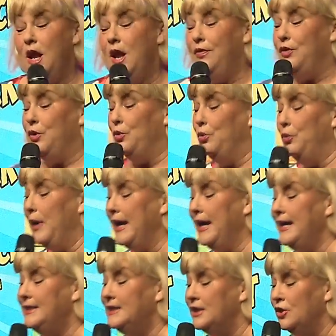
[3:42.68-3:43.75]
The
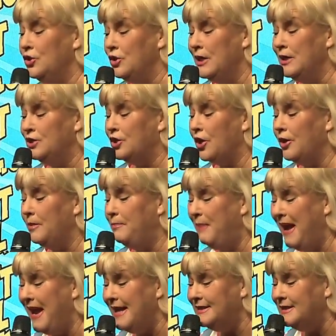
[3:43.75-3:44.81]
reason you need to go to
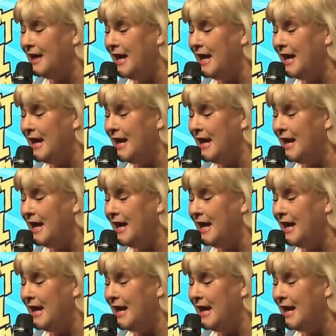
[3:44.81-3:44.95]
bed